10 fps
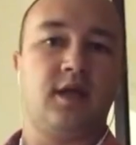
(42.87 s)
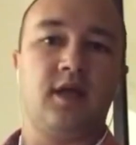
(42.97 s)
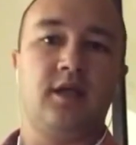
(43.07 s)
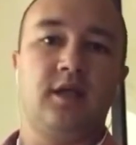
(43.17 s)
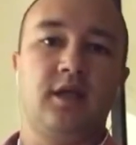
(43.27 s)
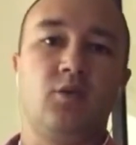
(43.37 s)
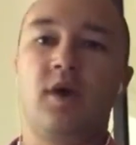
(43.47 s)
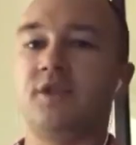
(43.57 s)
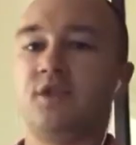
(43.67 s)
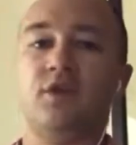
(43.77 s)
that he
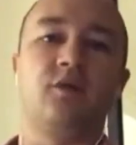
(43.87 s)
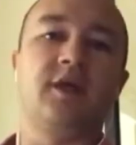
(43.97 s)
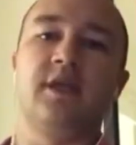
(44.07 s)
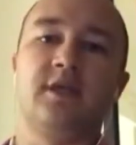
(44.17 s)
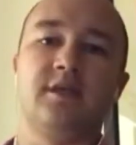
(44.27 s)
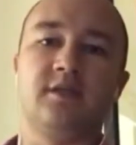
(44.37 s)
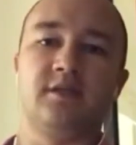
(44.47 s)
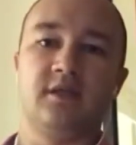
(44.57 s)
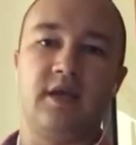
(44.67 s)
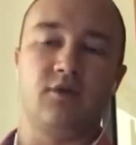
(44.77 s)
went to in
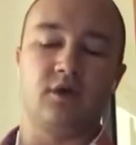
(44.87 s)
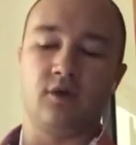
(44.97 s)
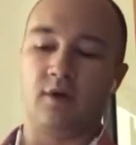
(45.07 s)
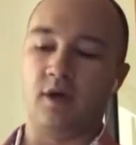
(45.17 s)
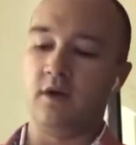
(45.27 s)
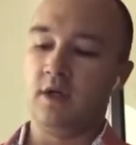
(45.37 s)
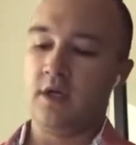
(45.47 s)
his naval career.